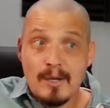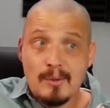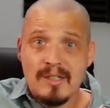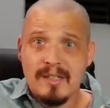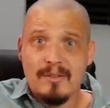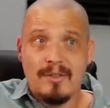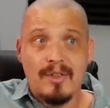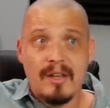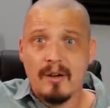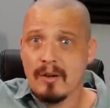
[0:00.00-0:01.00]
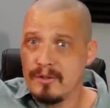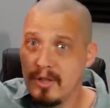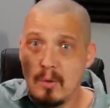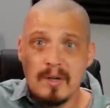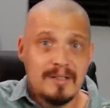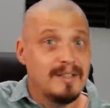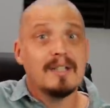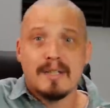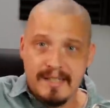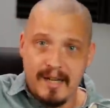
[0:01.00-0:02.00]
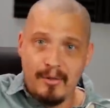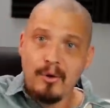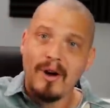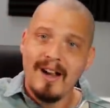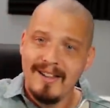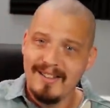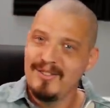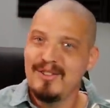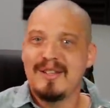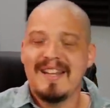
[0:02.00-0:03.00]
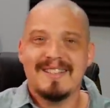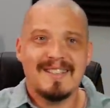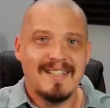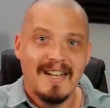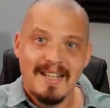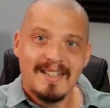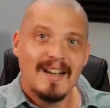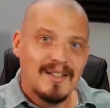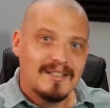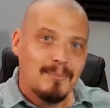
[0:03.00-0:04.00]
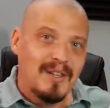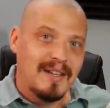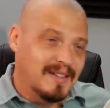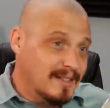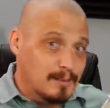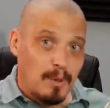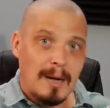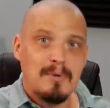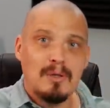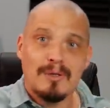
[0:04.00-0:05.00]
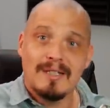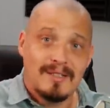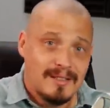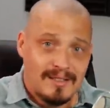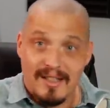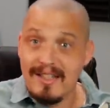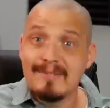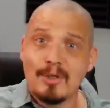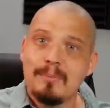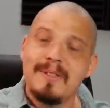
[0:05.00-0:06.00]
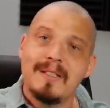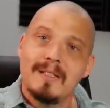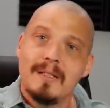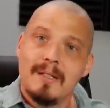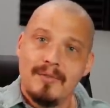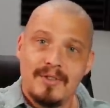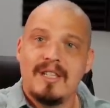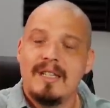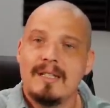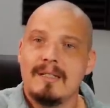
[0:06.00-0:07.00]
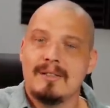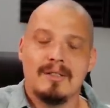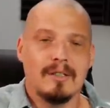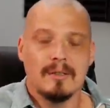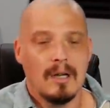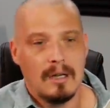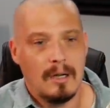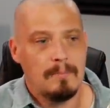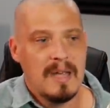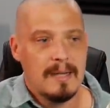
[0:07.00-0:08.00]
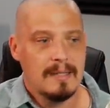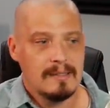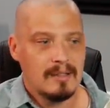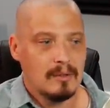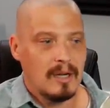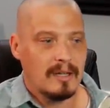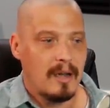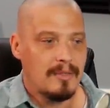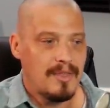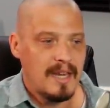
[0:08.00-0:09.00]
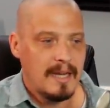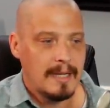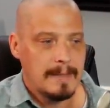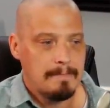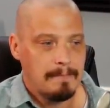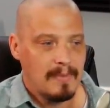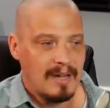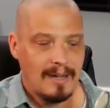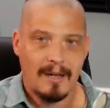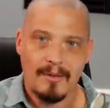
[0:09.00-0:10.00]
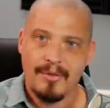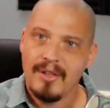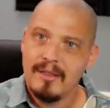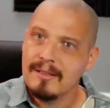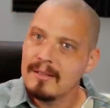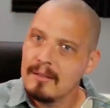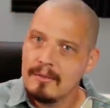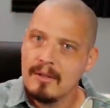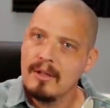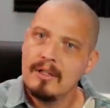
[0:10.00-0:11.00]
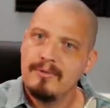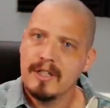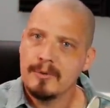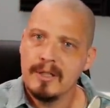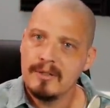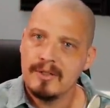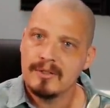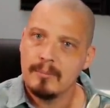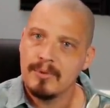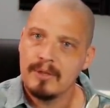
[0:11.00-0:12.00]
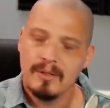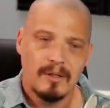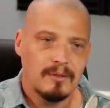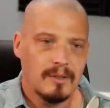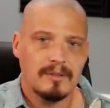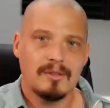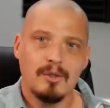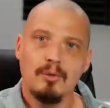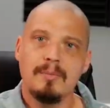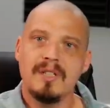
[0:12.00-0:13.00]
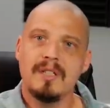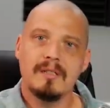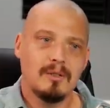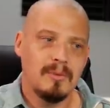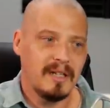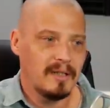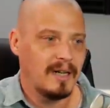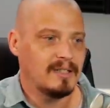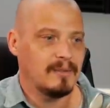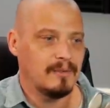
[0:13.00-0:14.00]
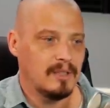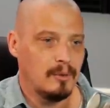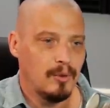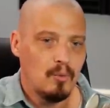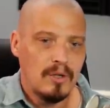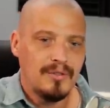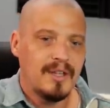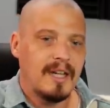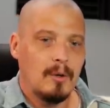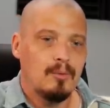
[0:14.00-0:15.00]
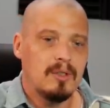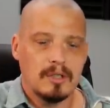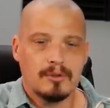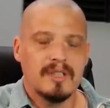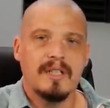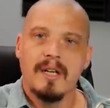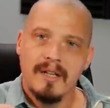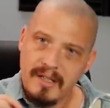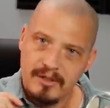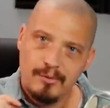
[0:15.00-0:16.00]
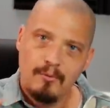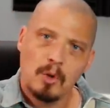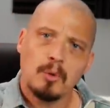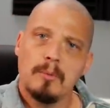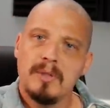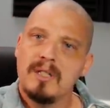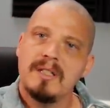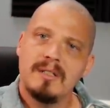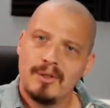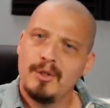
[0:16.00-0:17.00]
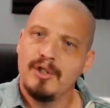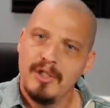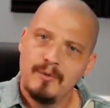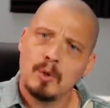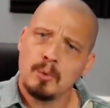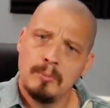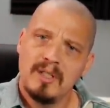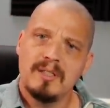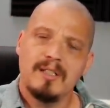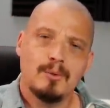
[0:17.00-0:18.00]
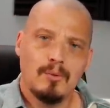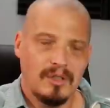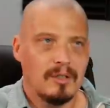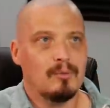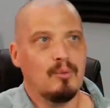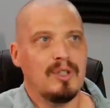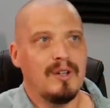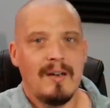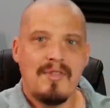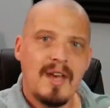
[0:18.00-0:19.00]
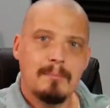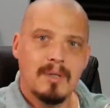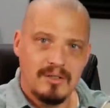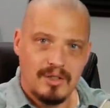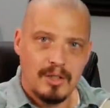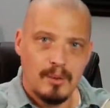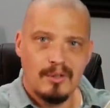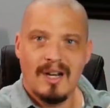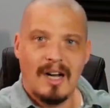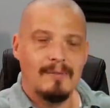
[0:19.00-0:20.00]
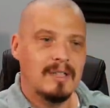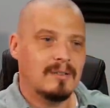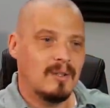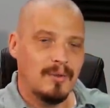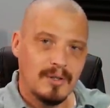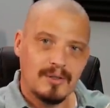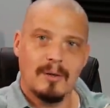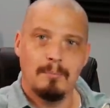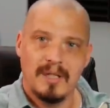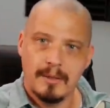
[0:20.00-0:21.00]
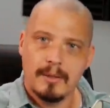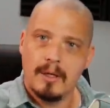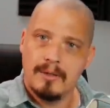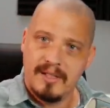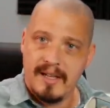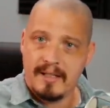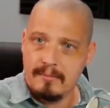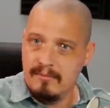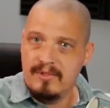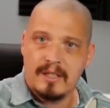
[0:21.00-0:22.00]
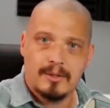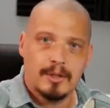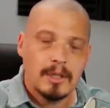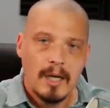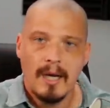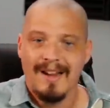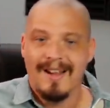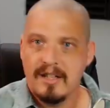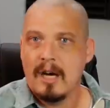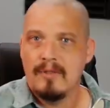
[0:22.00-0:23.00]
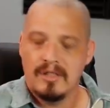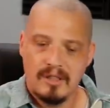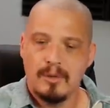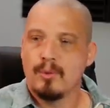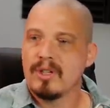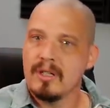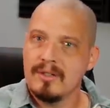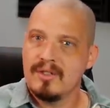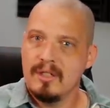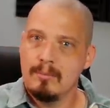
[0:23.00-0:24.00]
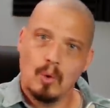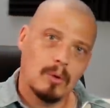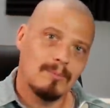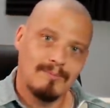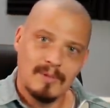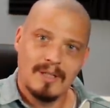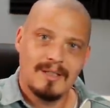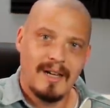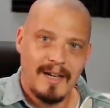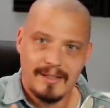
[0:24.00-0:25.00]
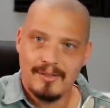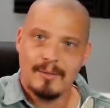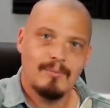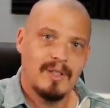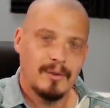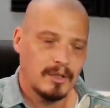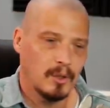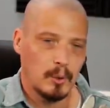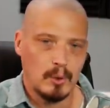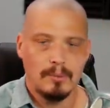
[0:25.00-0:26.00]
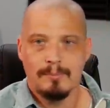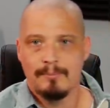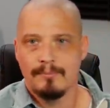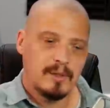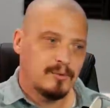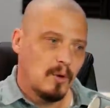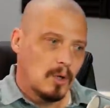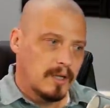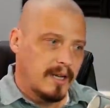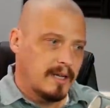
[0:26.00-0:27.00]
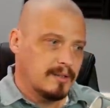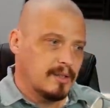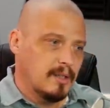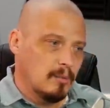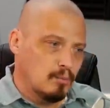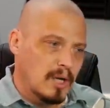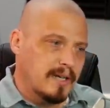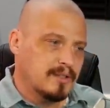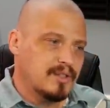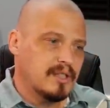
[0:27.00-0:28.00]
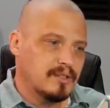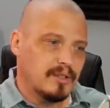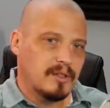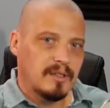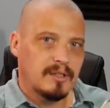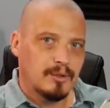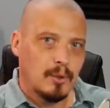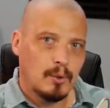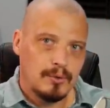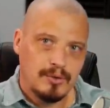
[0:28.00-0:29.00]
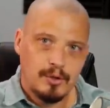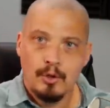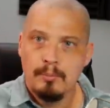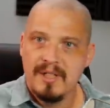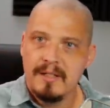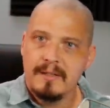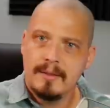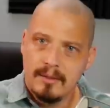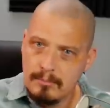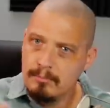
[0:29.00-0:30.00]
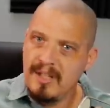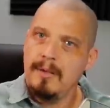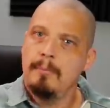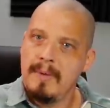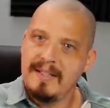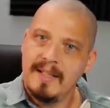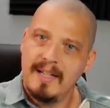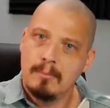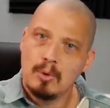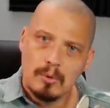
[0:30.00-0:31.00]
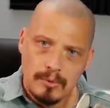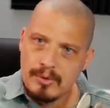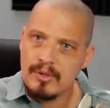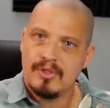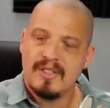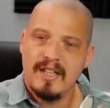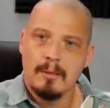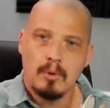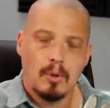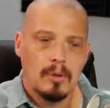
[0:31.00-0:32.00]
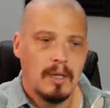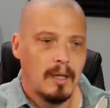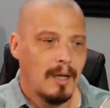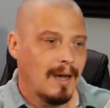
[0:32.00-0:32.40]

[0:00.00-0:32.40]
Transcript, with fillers: actually they are nowhere near death, right? You can't say now that something is as popular as it's ever been that the end is near. So I think that's an unfair criticism that, it's too big, too many lines of code. The one thing I will agree is vulnerabilities, security vulnerabilities. When you have that much code, obviously there's a bigger attack vector. And obviously we're going to see more attacks in the kernel. Now, as far as Bryan says that the Linux kernel is too big to be maintainable, sustainable,